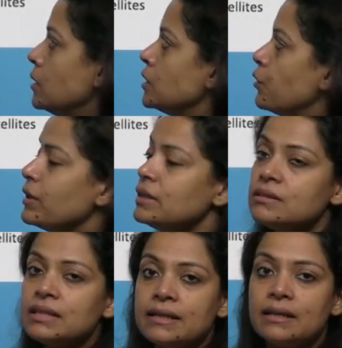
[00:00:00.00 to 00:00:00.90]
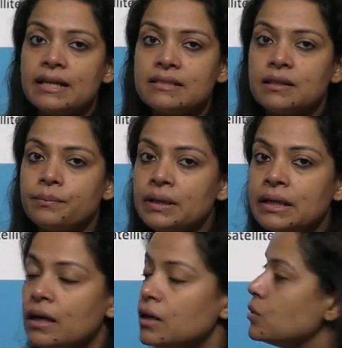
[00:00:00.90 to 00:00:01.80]
Now, weather satellites, they
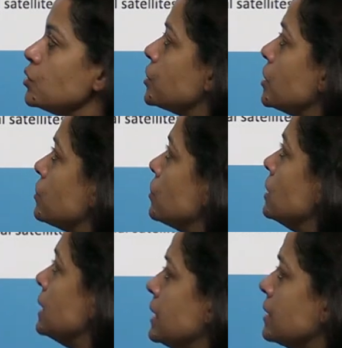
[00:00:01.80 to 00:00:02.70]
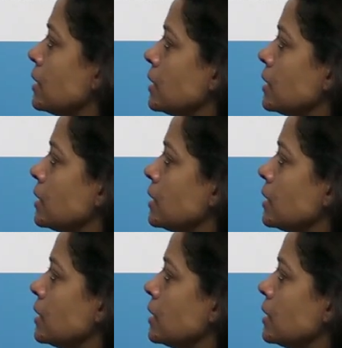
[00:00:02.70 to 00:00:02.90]
play a crucial role in